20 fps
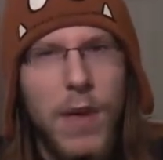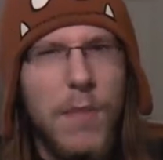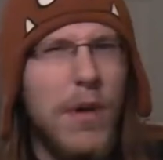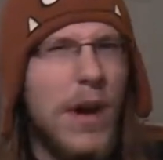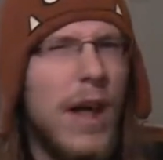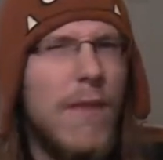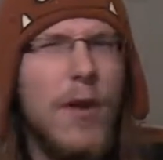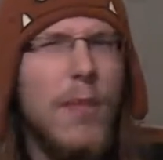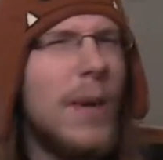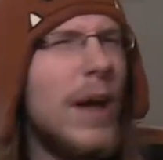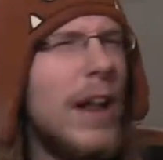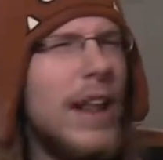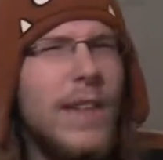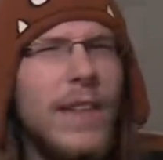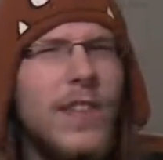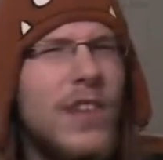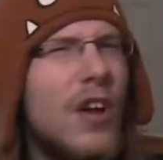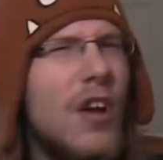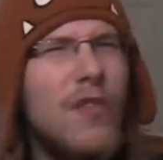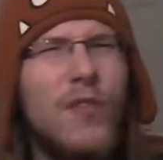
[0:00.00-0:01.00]
But everybody in
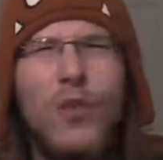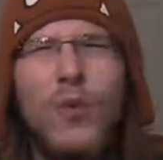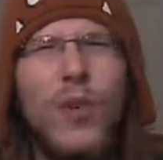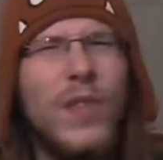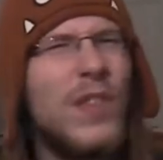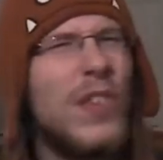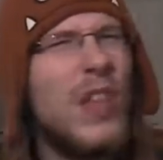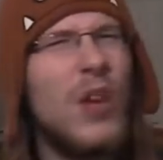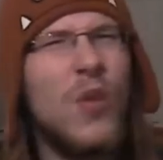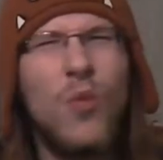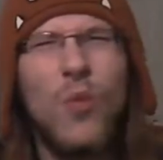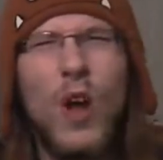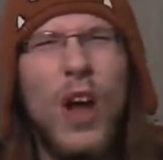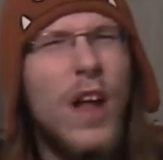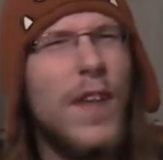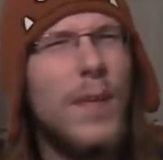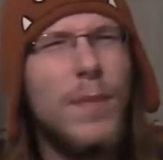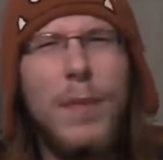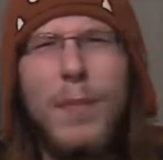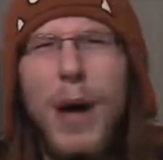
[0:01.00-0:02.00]
this country wants to get
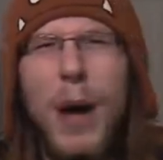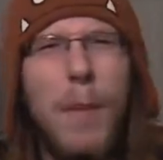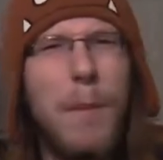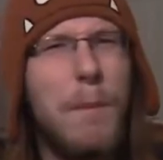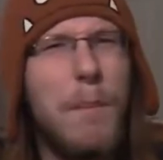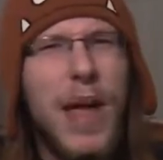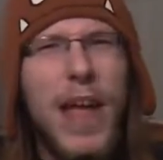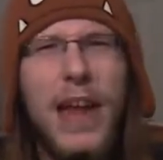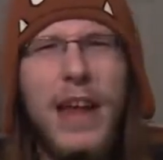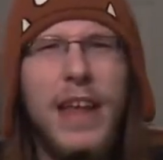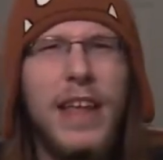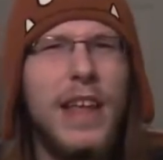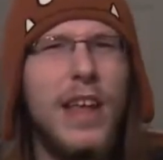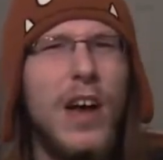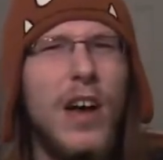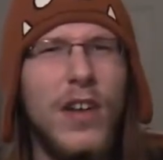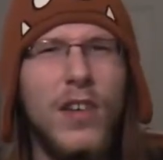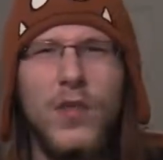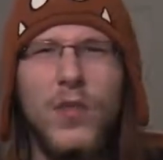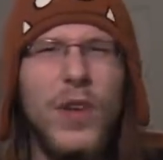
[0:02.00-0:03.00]
riled up about banning
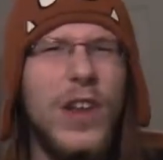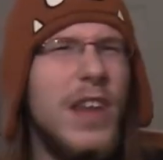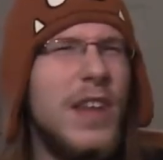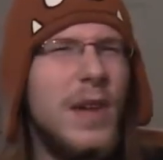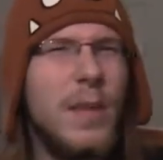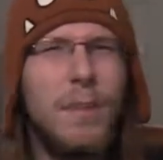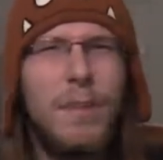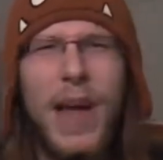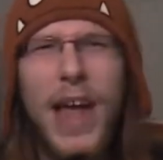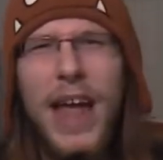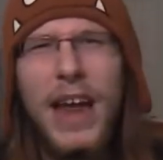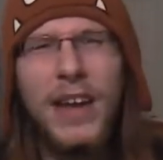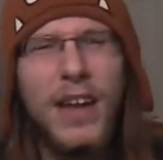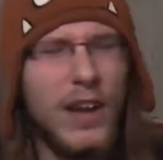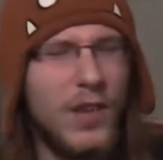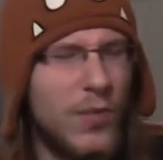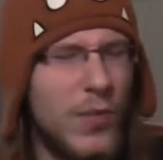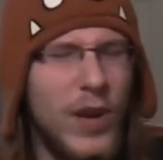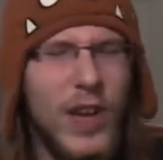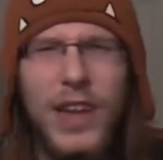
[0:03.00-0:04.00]
guns. We need to ban
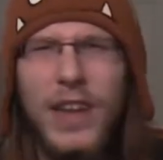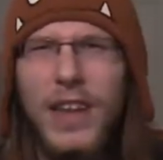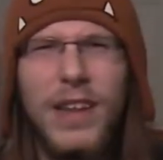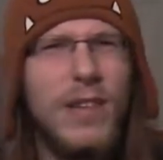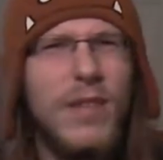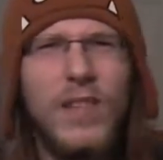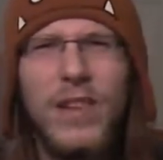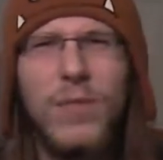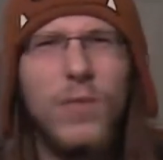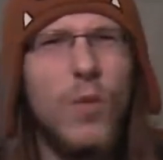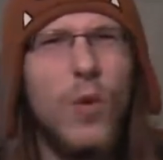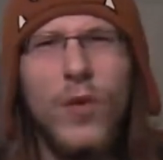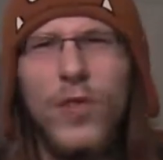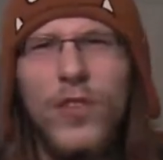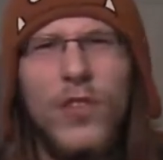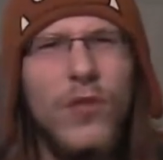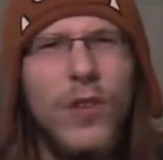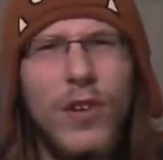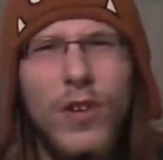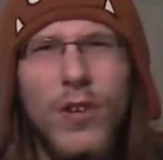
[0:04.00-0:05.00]
guns. We need to more
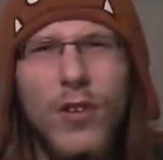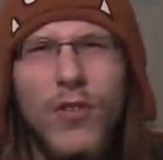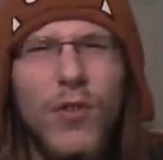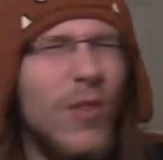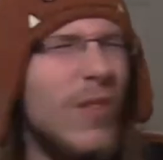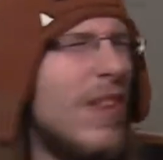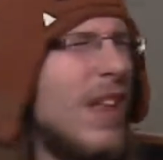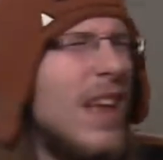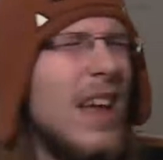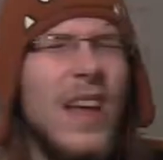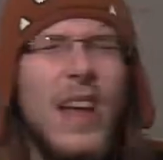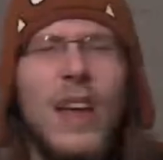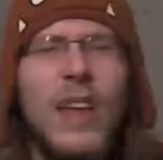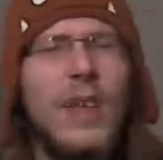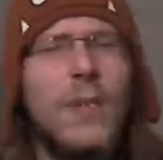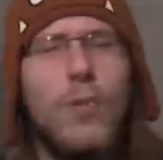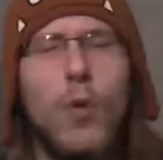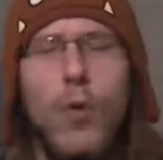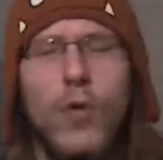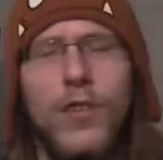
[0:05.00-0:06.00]
stricter control.
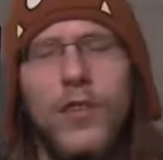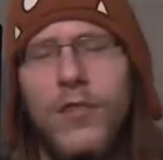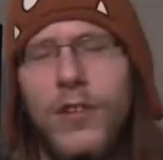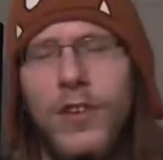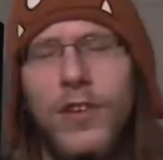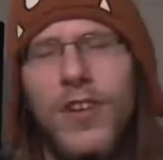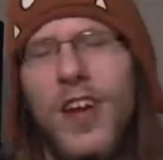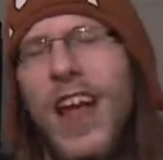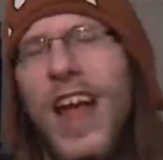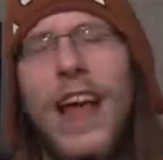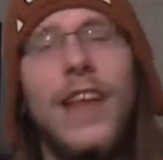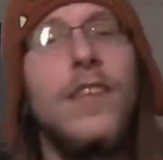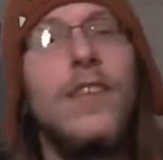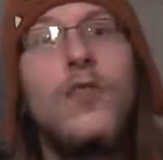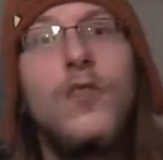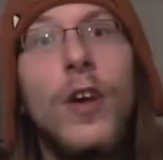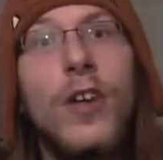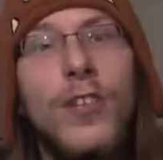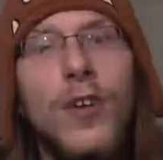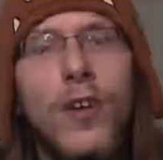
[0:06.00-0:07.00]

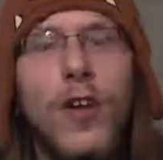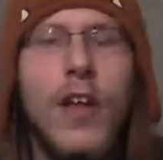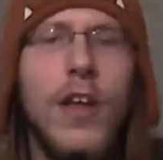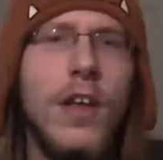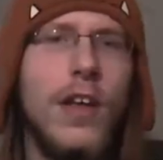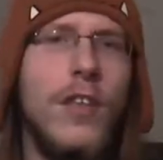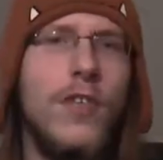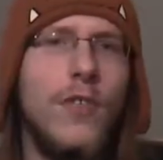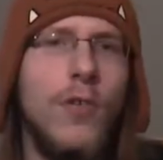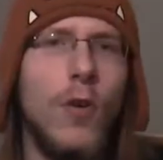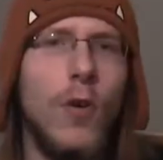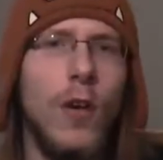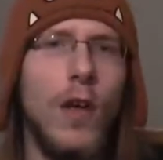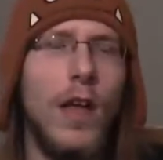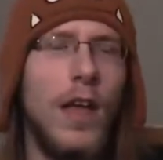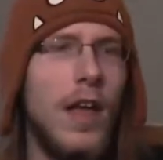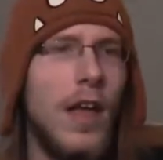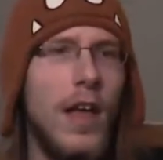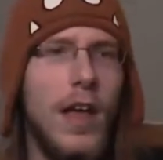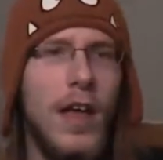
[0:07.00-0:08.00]
Stricter control.
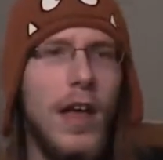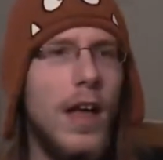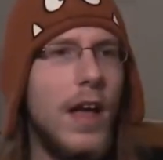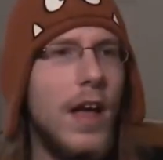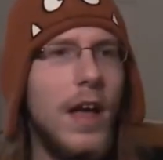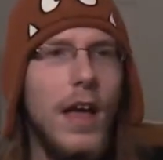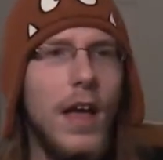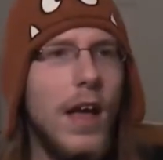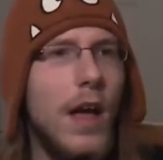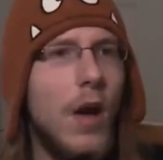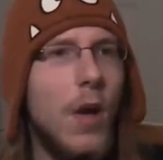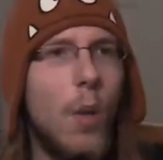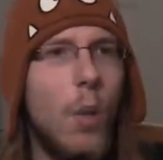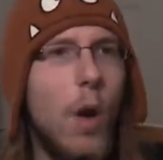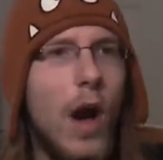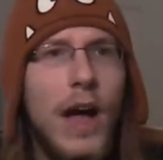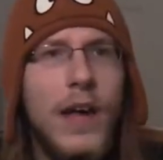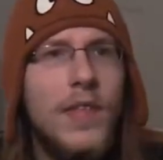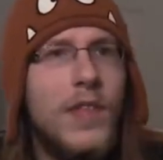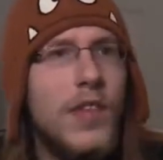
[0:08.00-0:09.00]

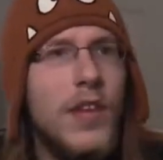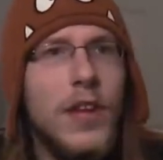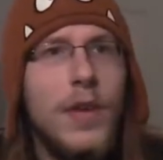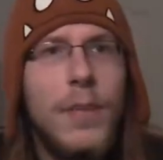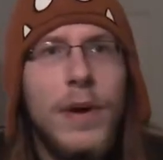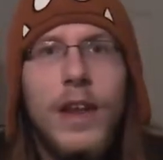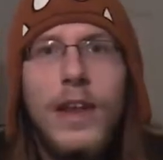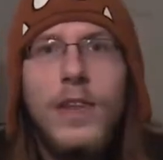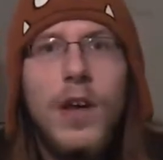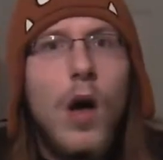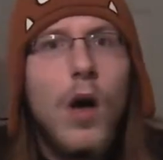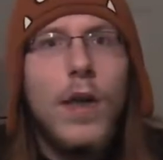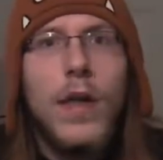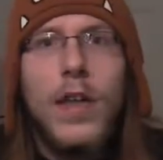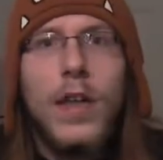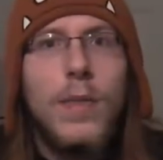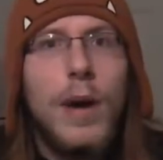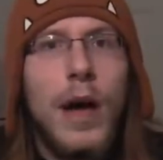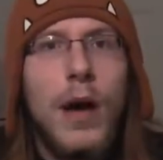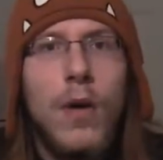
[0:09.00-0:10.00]
Why isn't anybody
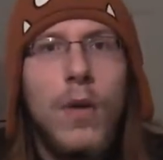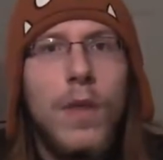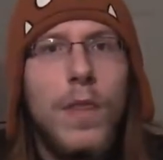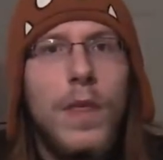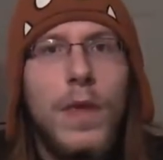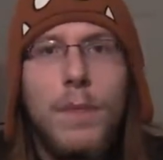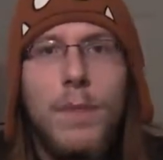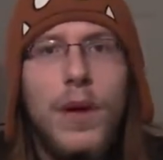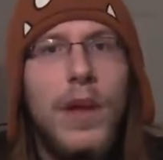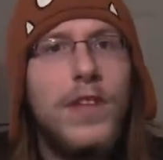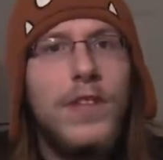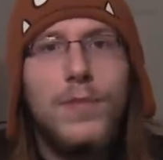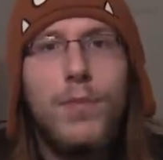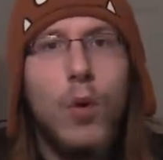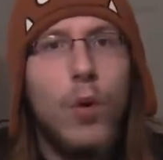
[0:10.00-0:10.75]
talking about the piss